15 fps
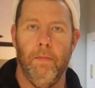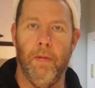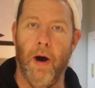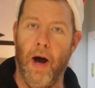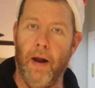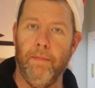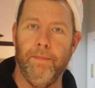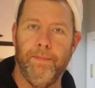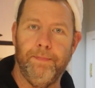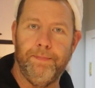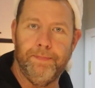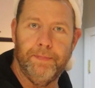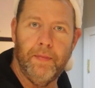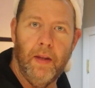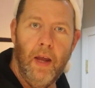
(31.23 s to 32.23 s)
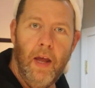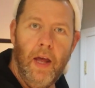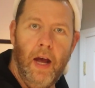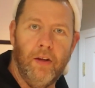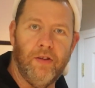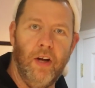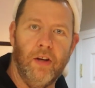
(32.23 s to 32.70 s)
But
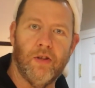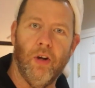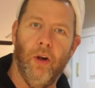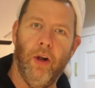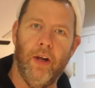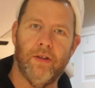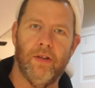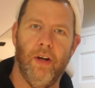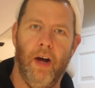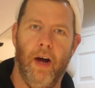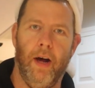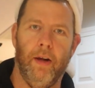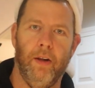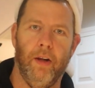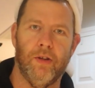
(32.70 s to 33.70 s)
that's it. So let's, uh,